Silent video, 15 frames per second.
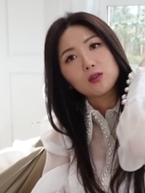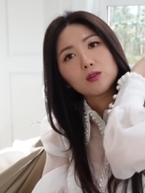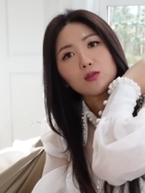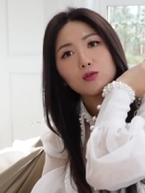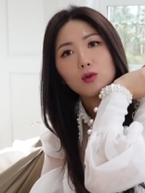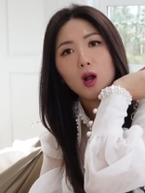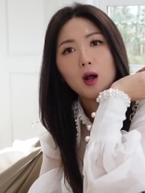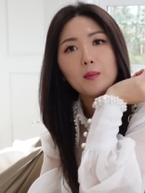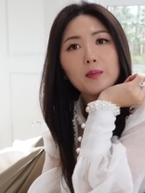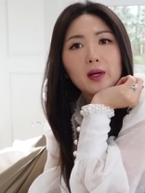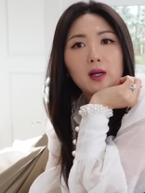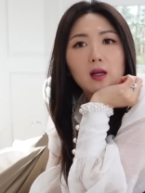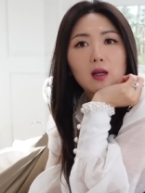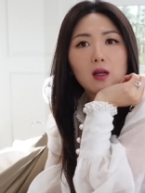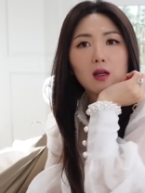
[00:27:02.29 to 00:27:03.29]

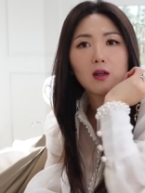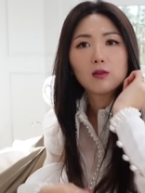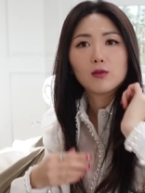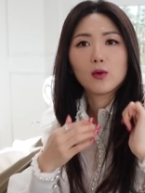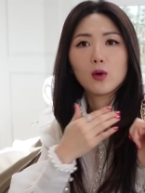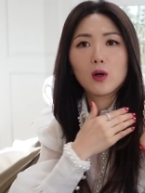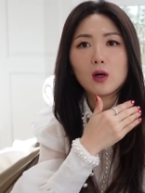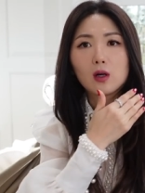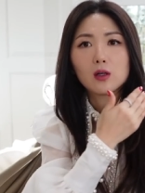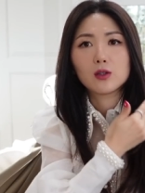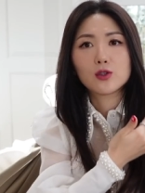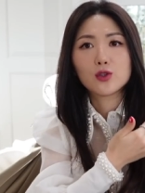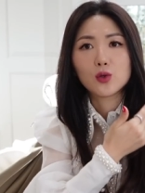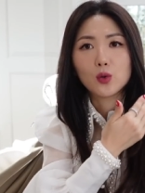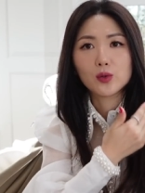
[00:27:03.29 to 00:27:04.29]
drop for
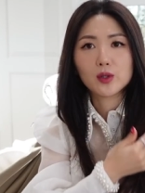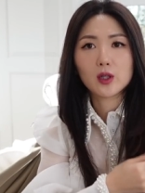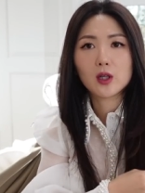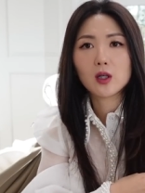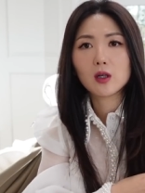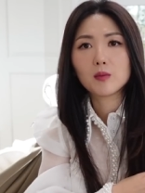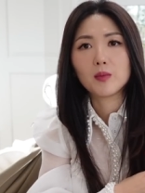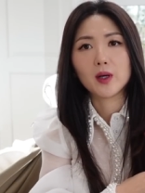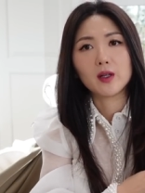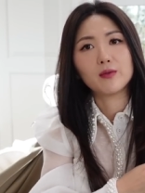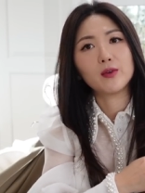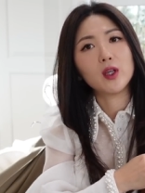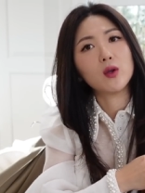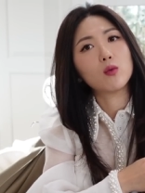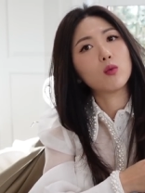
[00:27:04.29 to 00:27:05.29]
shoulder, but if
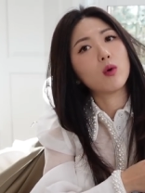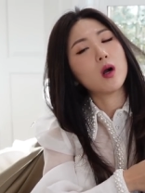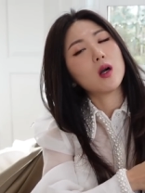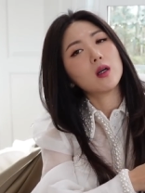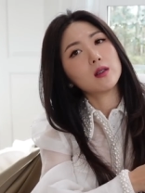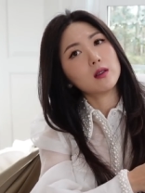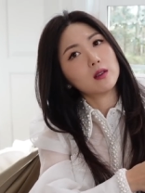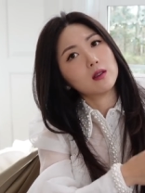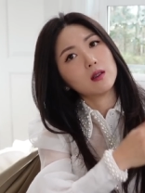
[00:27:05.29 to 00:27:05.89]
you want